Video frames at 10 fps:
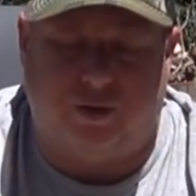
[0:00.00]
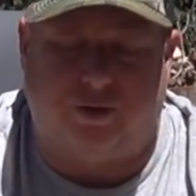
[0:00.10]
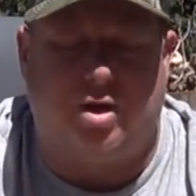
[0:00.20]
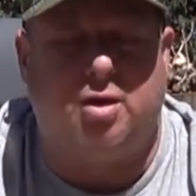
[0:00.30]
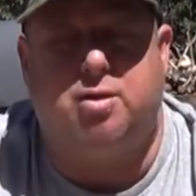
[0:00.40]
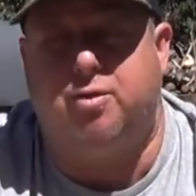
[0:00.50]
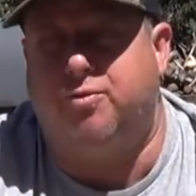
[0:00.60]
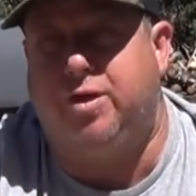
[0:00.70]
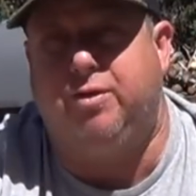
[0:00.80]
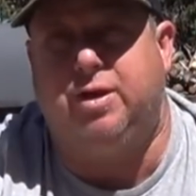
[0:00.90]
Doug,
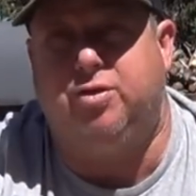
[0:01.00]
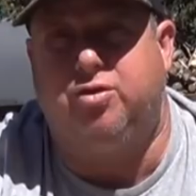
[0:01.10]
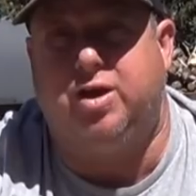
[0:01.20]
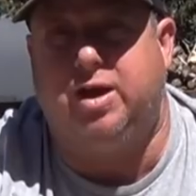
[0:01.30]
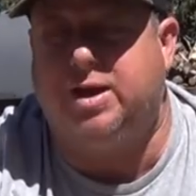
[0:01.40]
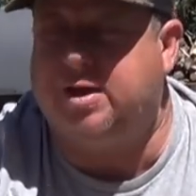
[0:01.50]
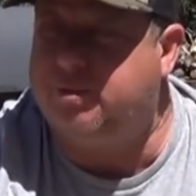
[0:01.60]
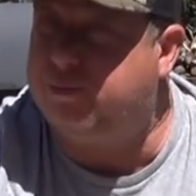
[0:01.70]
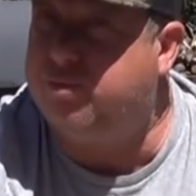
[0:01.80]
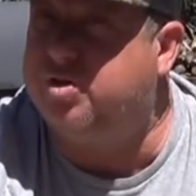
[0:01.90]
very
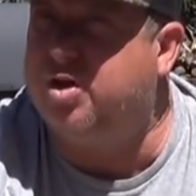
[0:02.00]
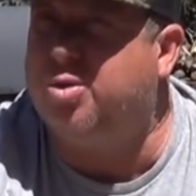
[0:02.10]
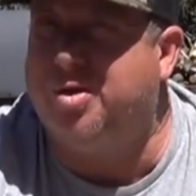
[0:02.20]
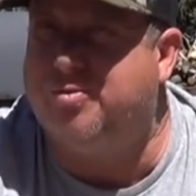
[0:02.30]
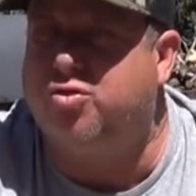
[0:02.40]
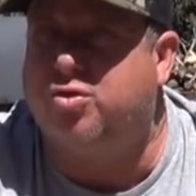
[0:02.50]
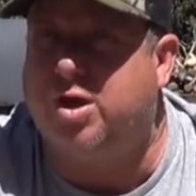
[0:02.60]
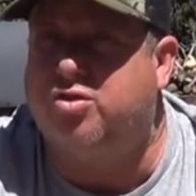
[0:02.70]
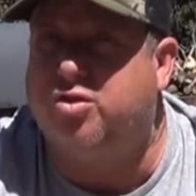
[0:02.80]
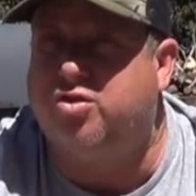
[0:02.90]
entertaining. A little bit of a
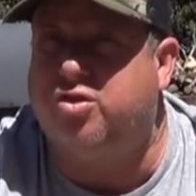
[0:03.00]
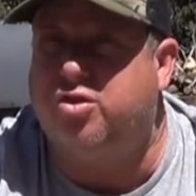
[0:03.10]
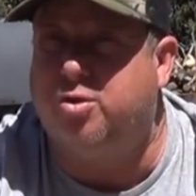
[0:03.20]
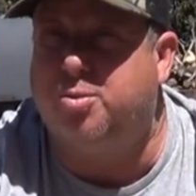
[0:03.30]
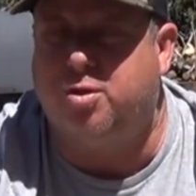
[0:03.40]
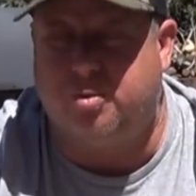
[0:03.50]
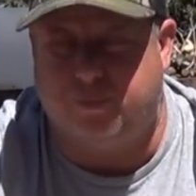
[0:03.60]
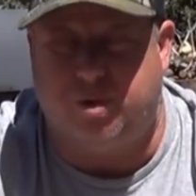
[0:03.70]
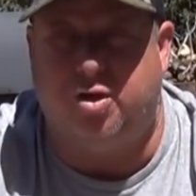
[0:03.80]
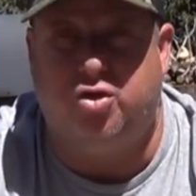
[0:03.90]
dry sense of humor,
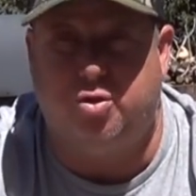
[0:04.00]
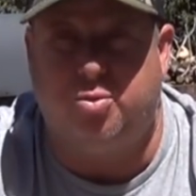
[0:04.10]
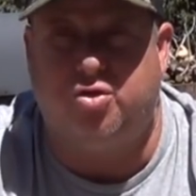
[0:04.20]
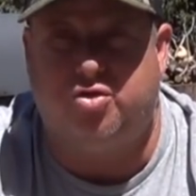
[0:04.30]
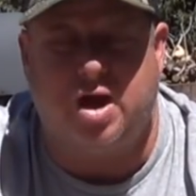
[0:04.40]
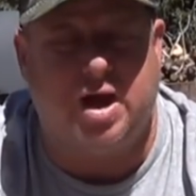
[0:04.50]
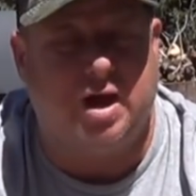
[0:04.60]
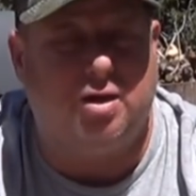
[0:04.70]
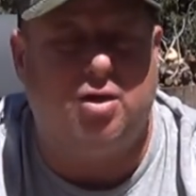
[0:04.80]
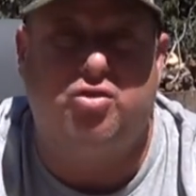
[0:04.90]
but humorous guy.